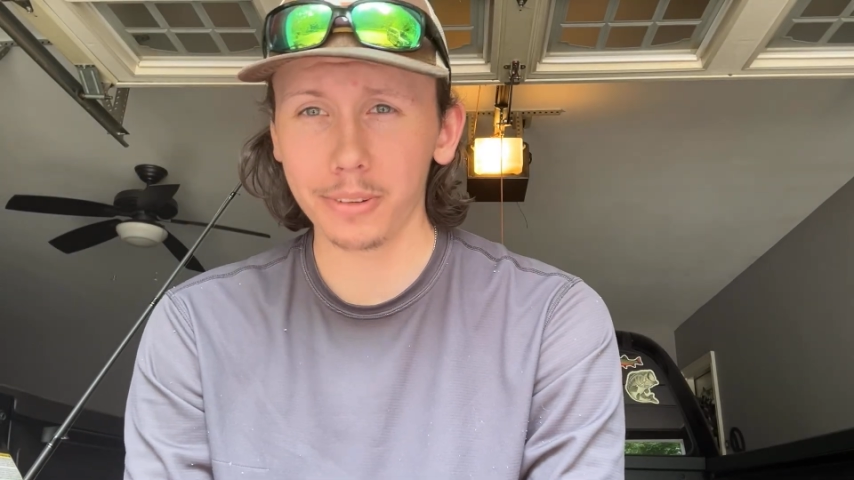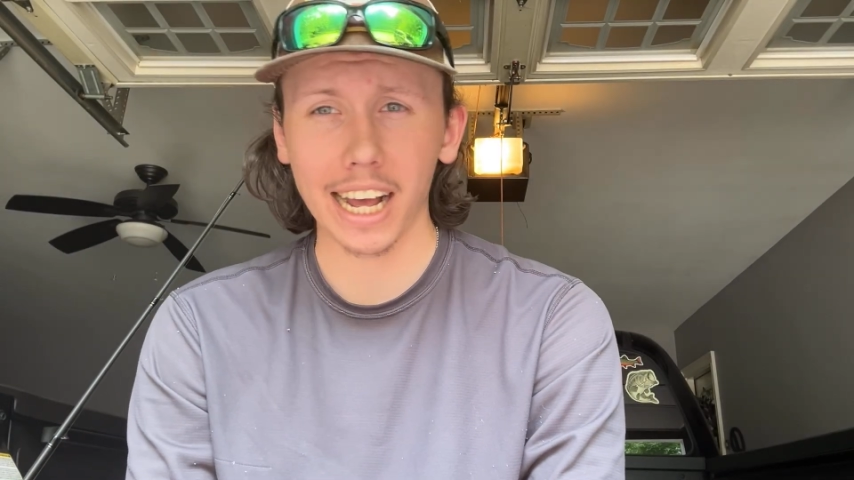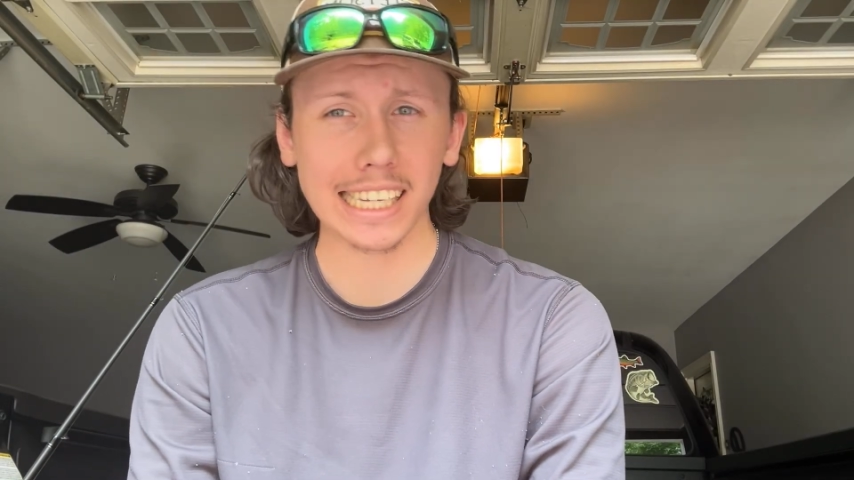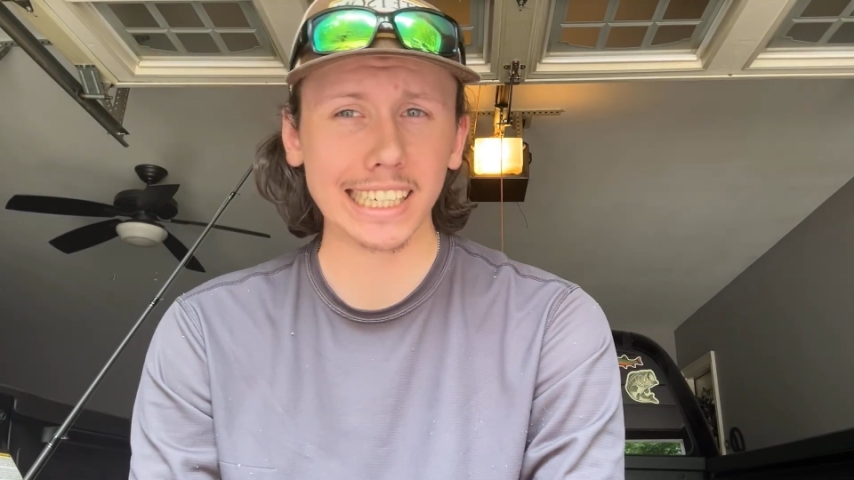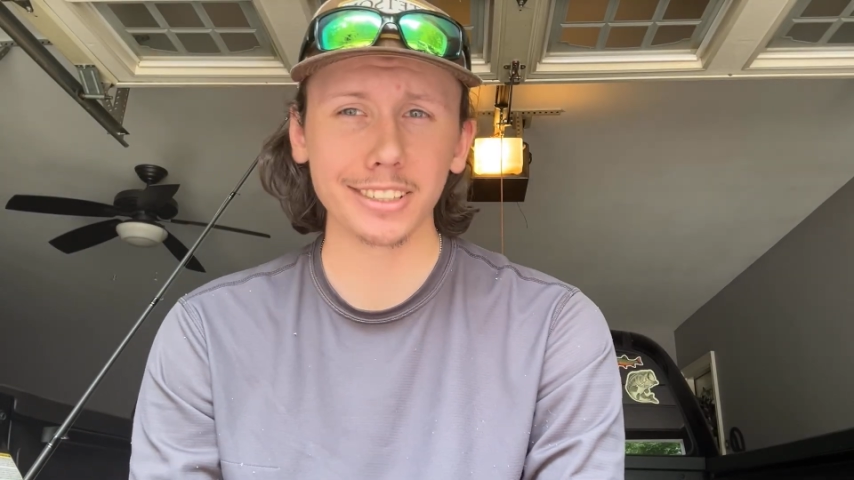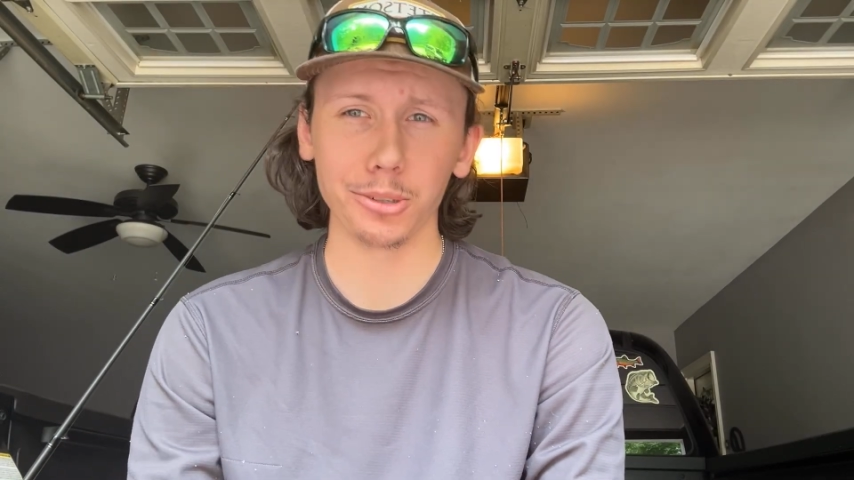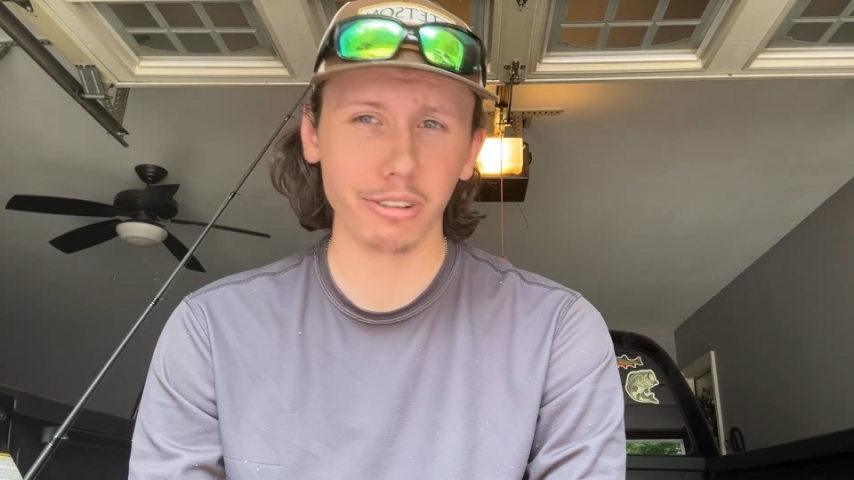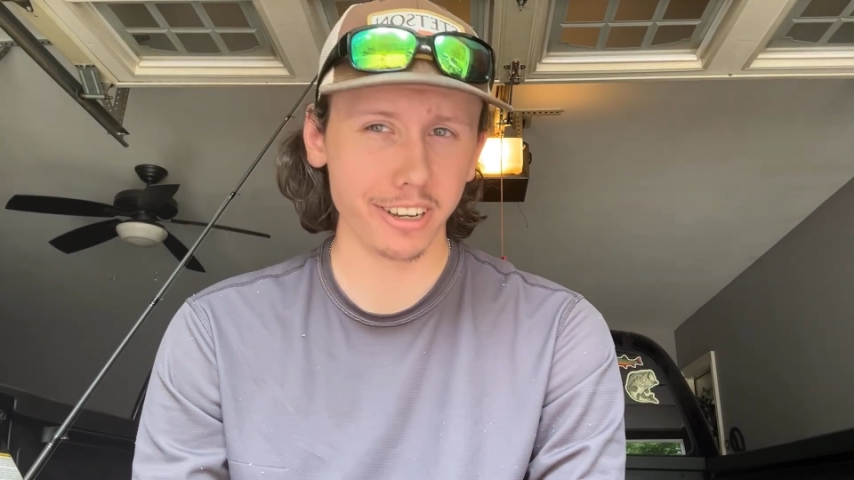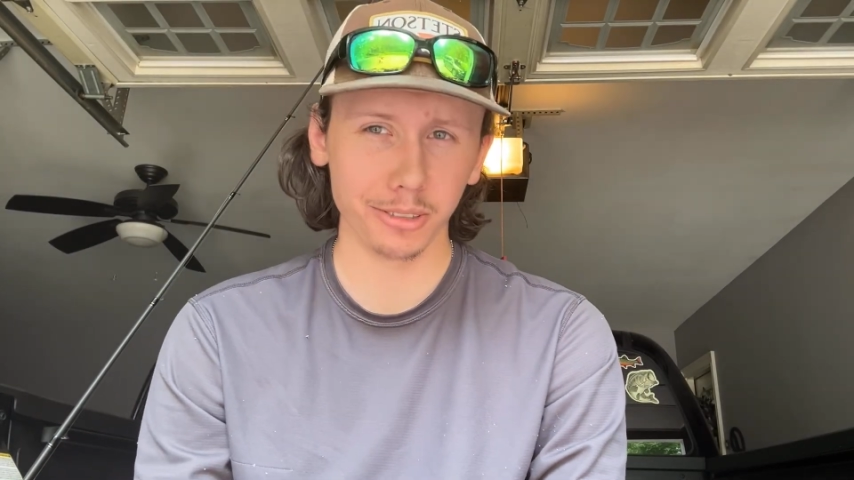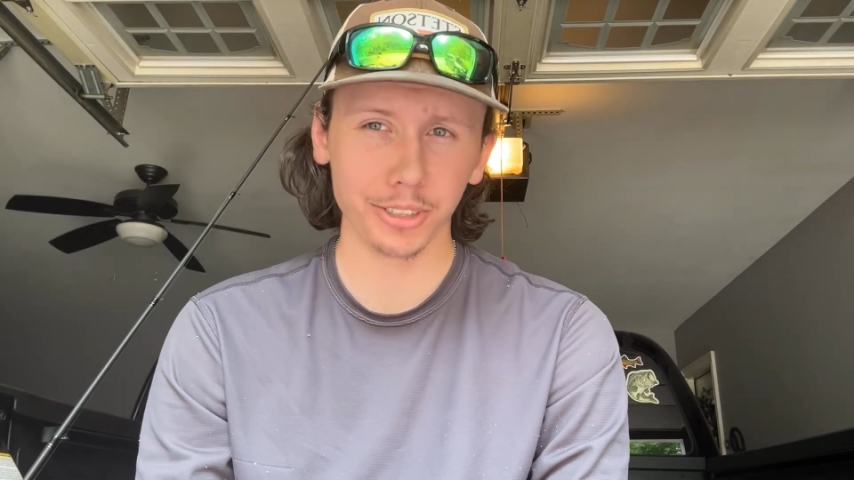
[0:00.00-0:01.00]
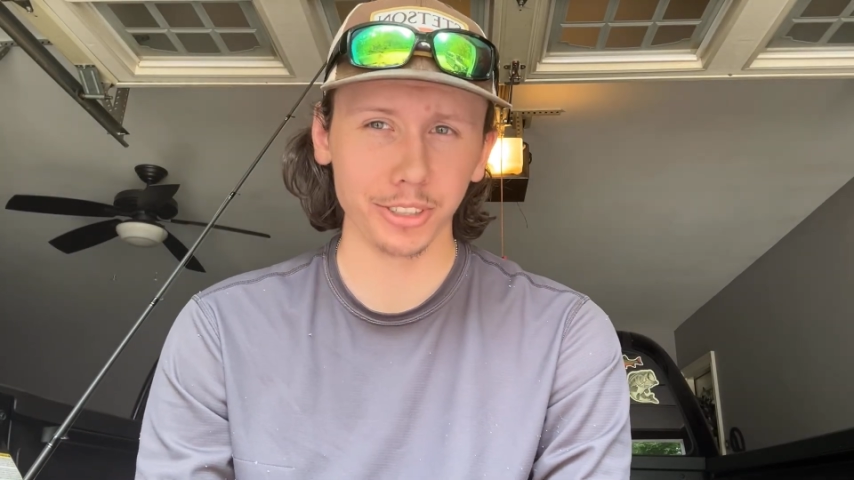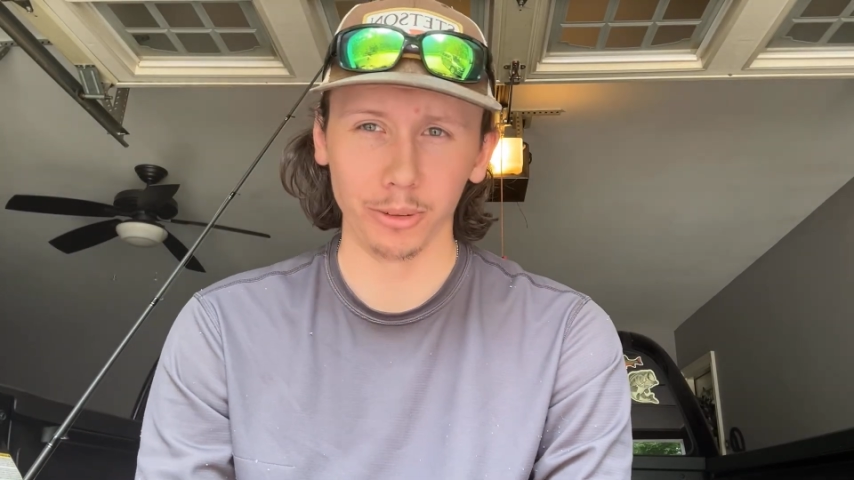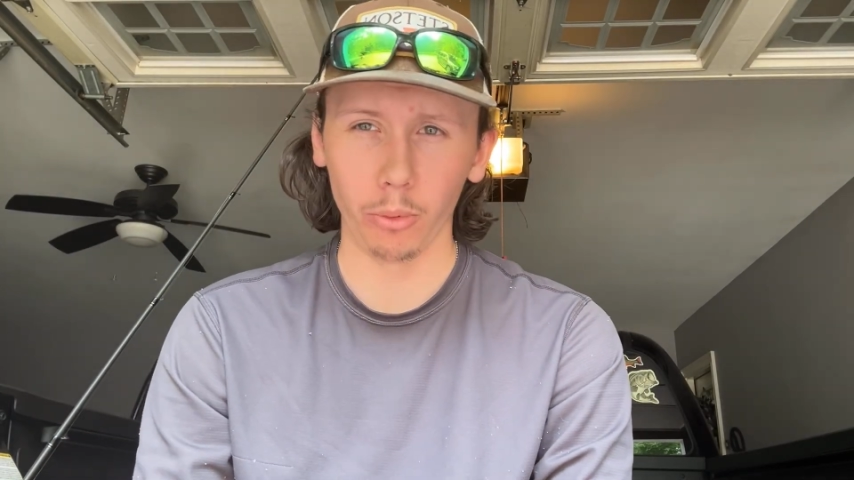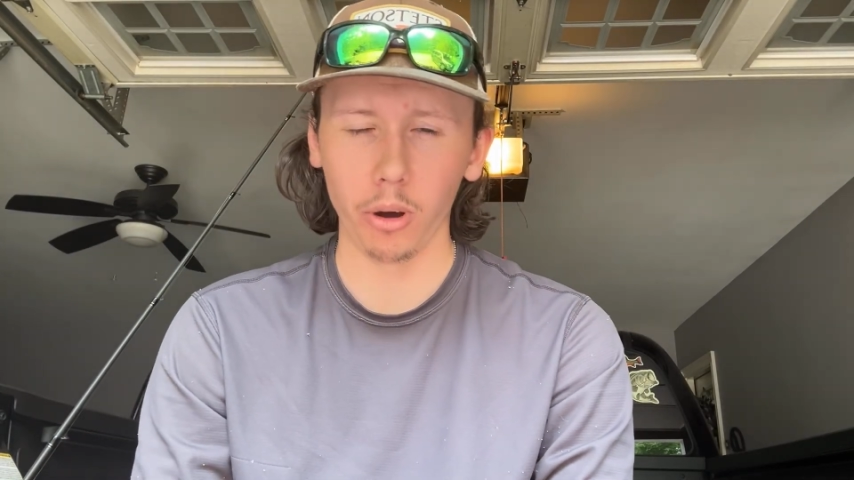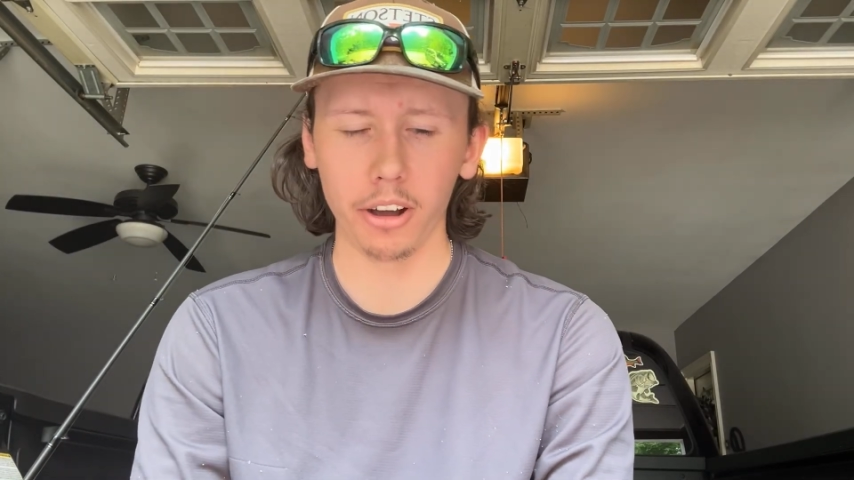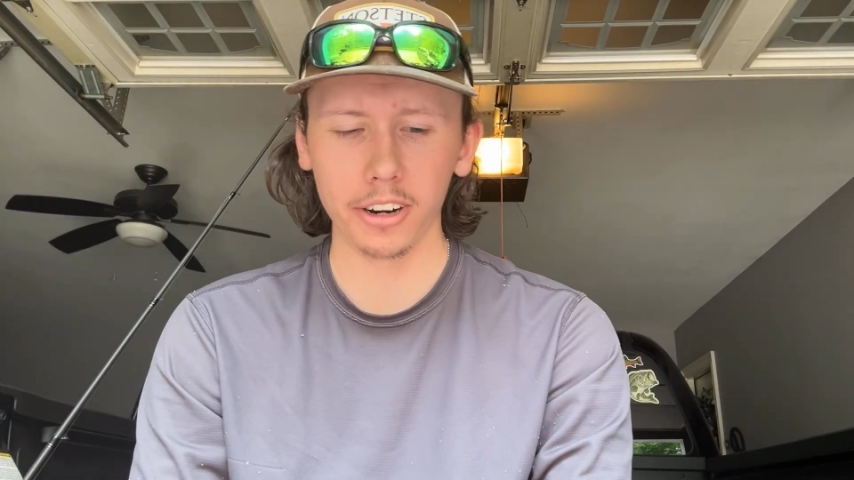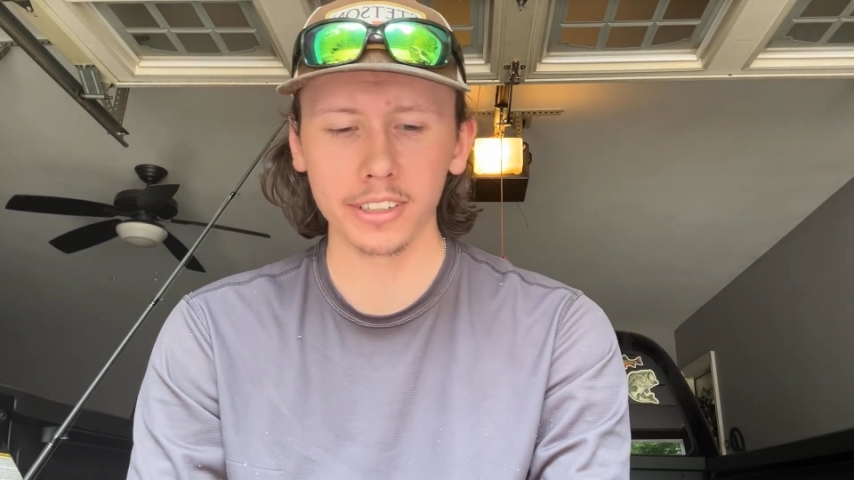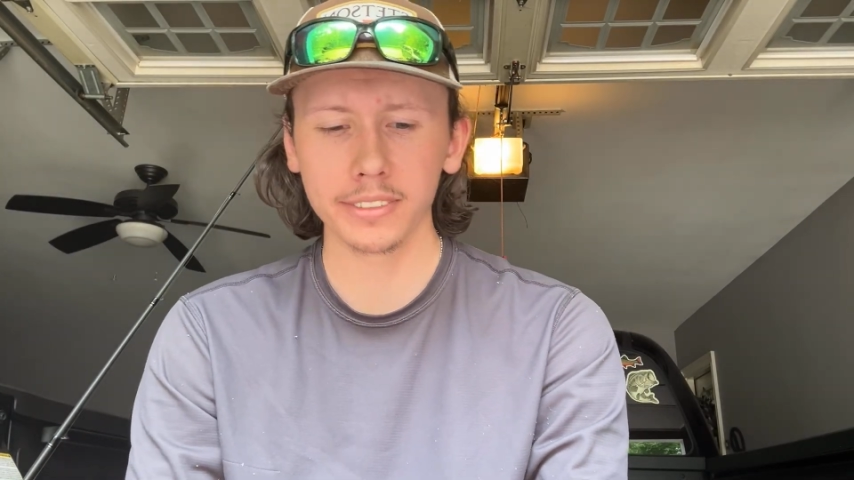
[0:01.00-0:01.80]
I like the way it looks in the water.